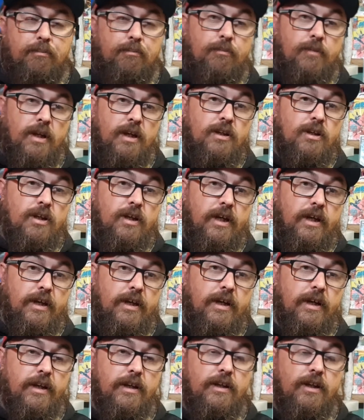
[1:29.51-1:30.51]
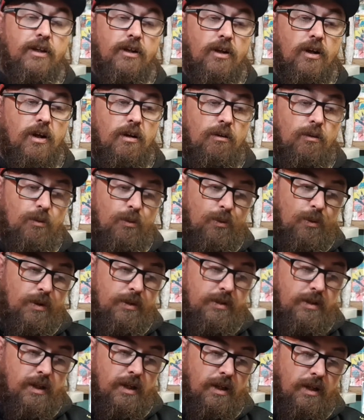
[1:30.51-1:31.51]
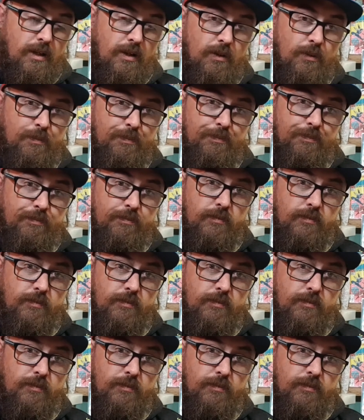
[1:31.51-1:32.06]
And then you get it and then you're like, what the hell,